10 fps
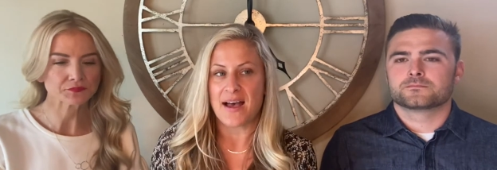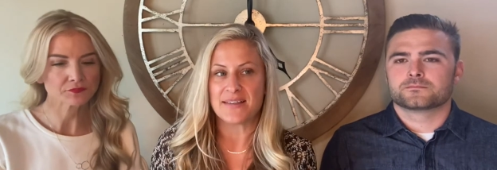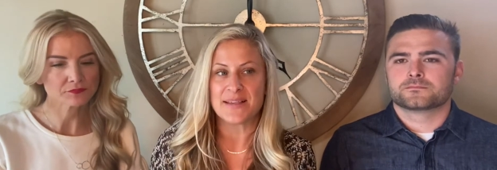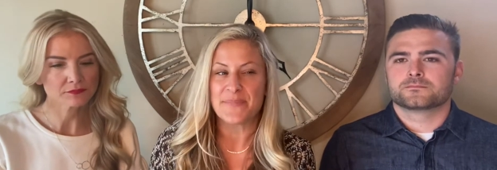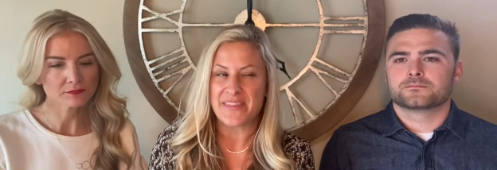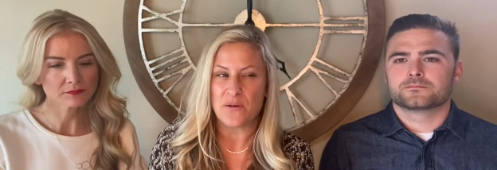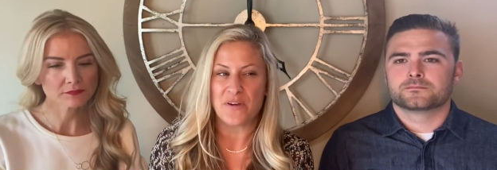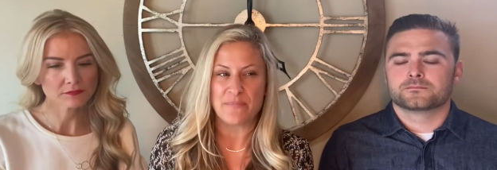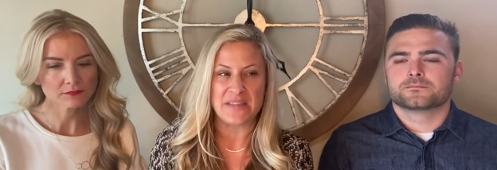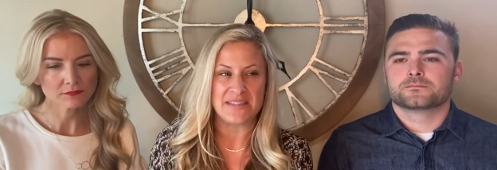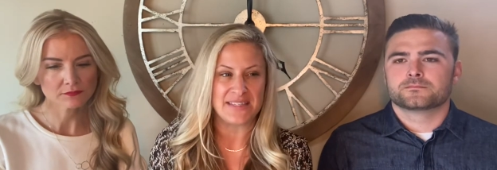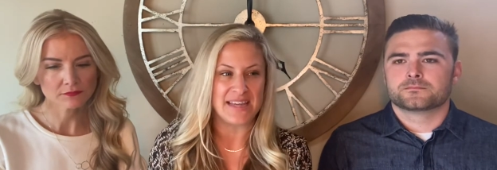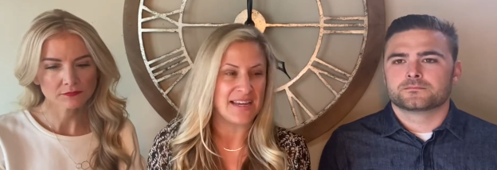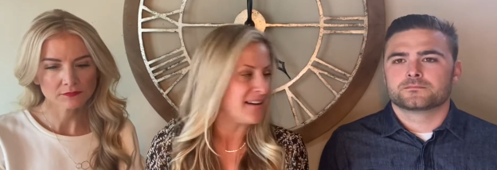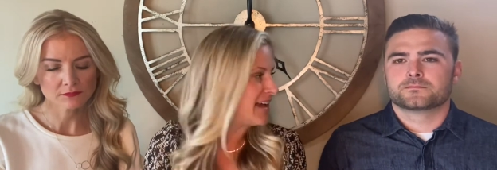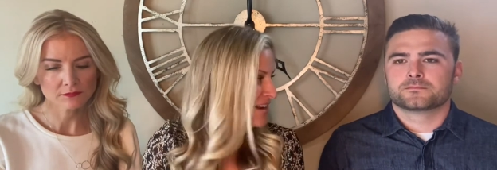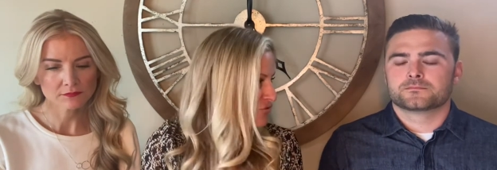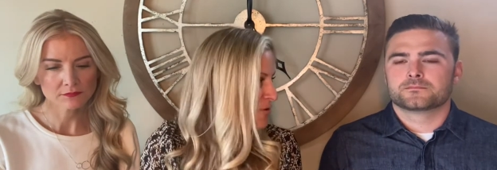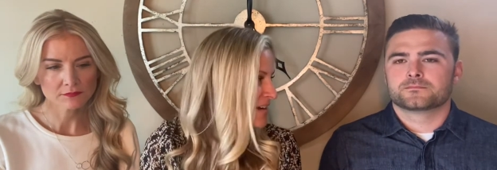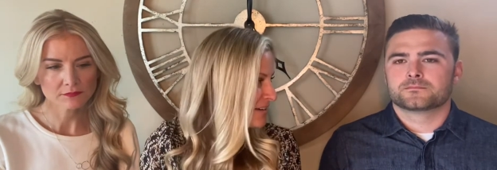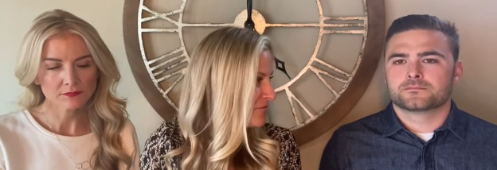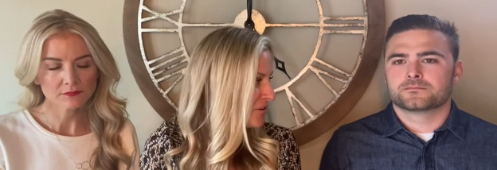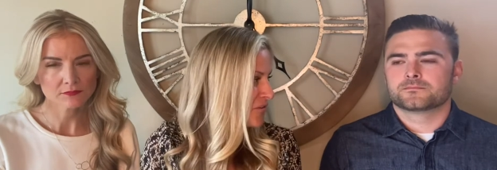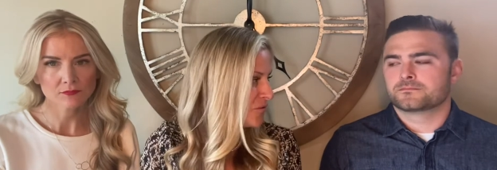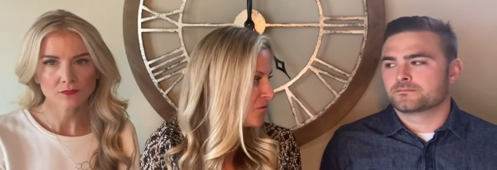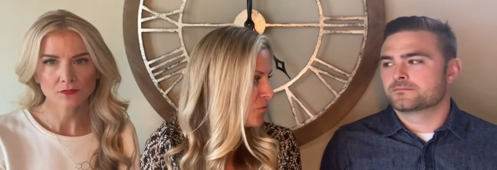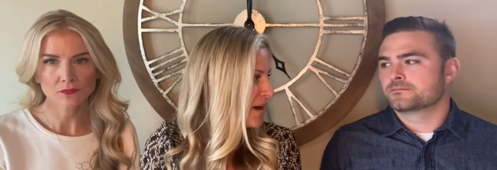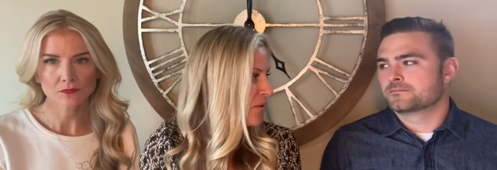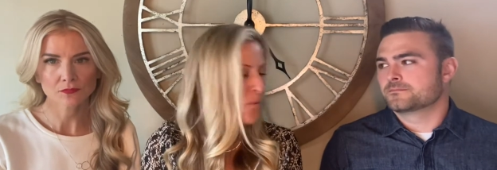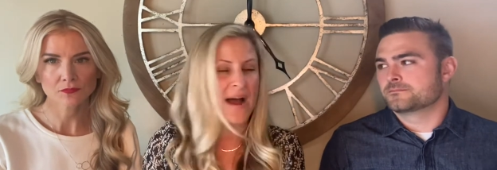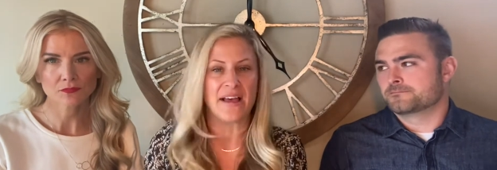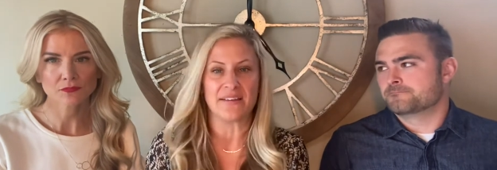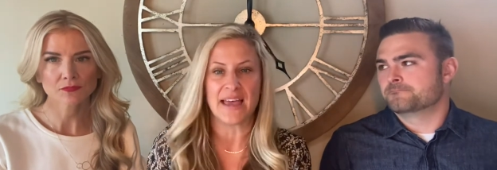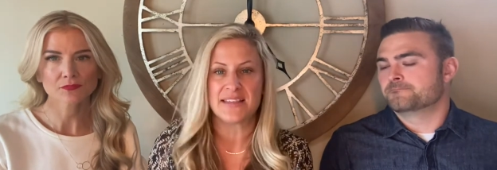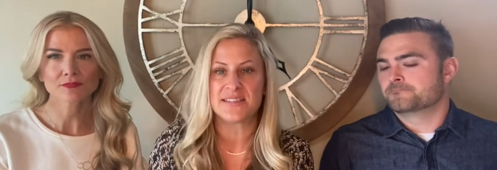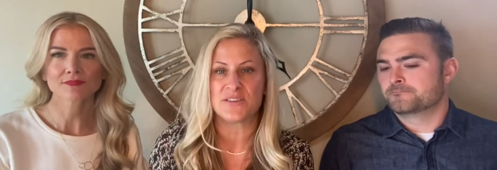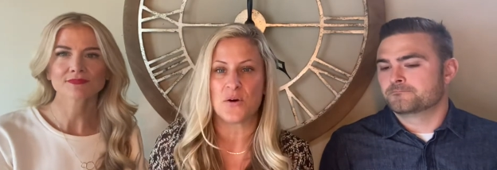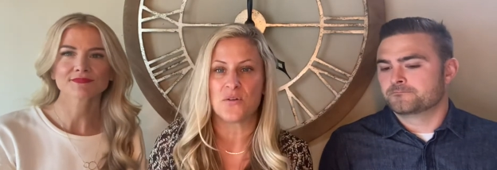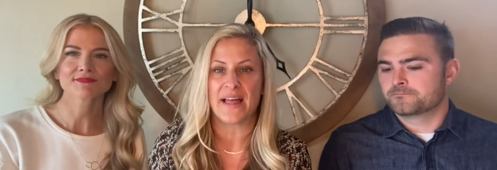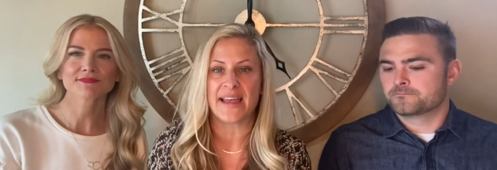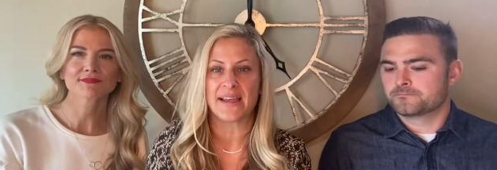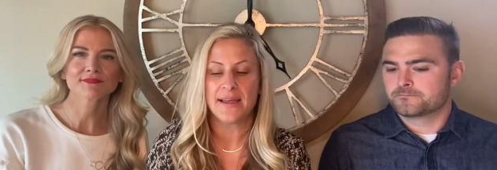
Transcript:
Speaker 1: Something that we've been seeing trending for quite a while, yes? So like